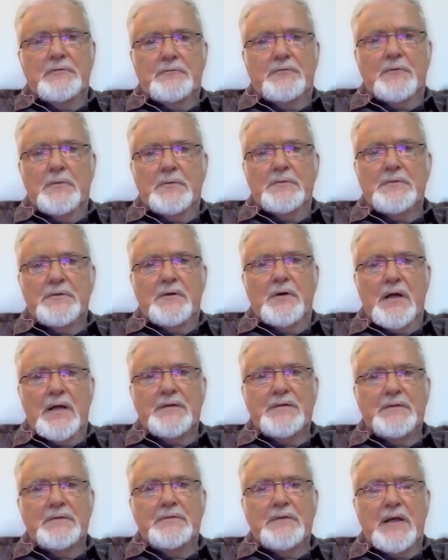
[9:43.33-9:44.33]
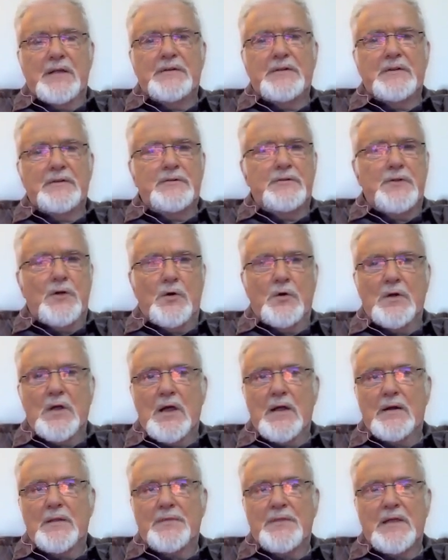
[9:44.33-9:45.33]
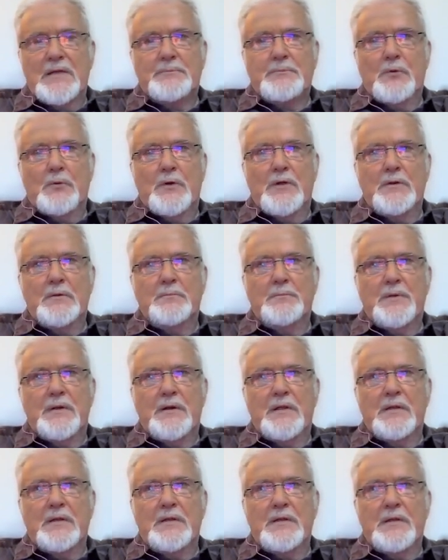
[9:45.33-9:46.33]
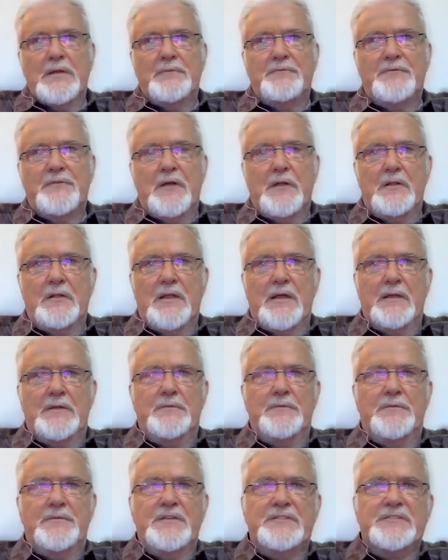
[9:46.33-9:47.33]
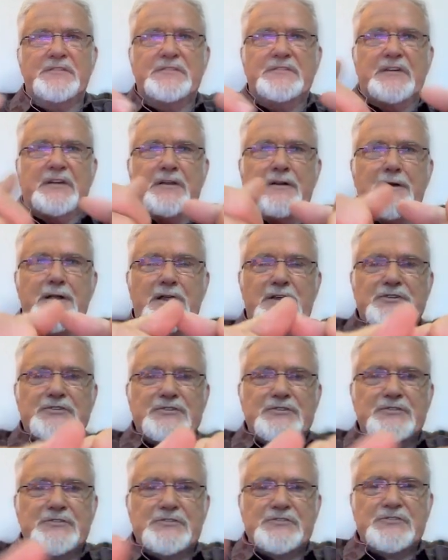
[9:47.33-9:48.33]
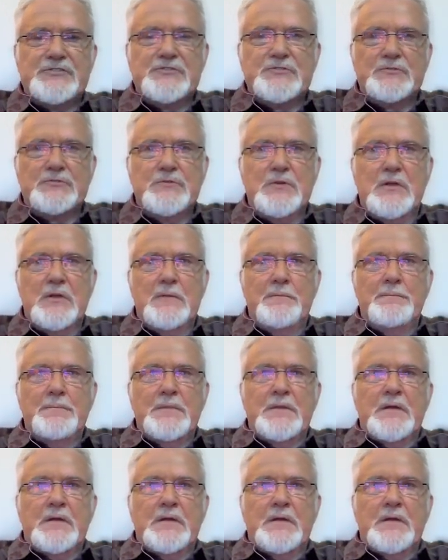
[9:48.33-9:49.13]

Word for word: Even for, you know, I didn't know God at that point, but it felt like this is a connection to